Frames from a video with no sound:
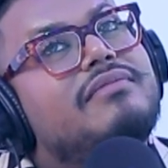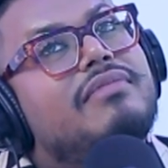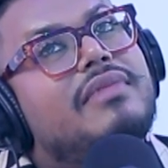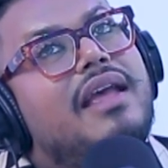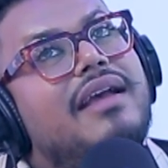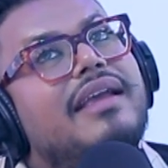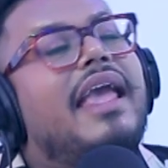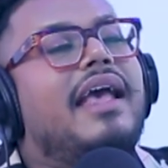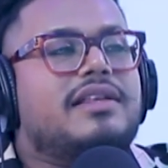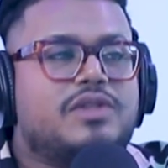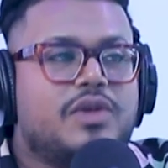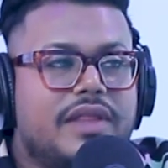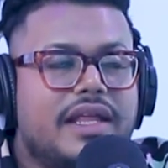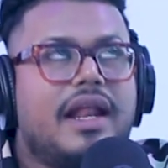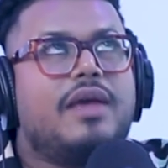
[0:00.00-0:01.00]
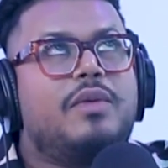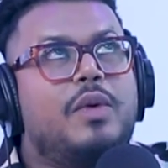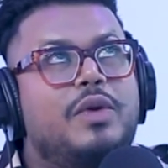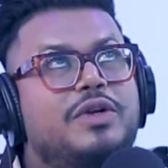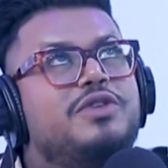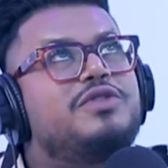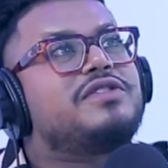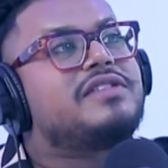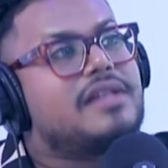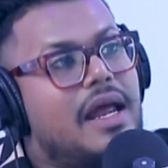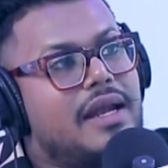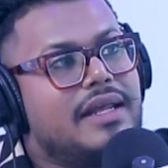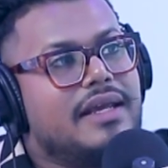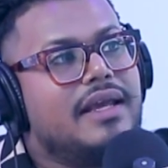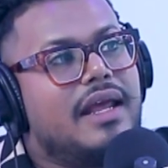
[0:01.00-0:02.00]
Yeah, so then I wanted to
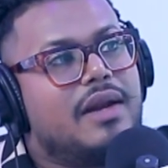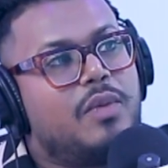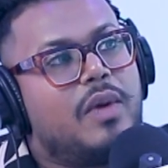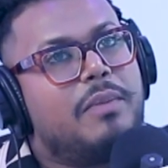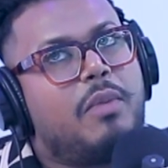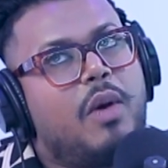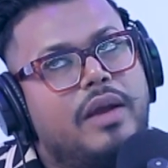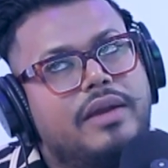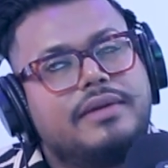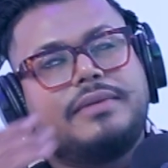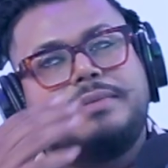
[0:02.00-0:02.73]
study at one point.